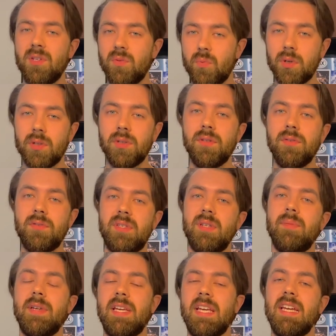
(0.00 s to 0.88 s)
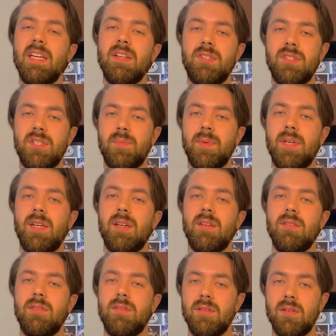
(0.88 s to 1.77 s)
You will lose some heat just
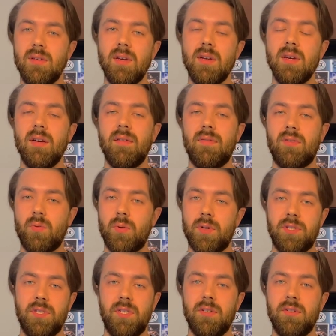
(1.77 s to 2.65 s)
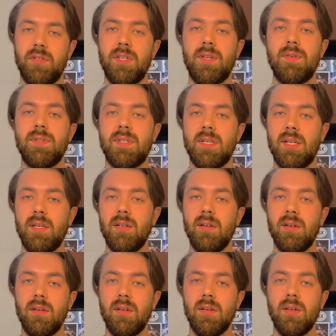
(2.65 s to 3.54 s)
because, of course, you're
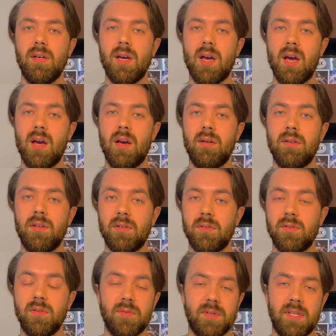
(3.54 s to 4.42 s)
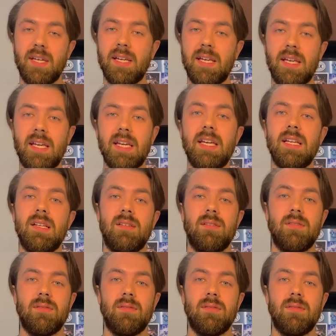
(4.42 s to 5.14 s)
losing heat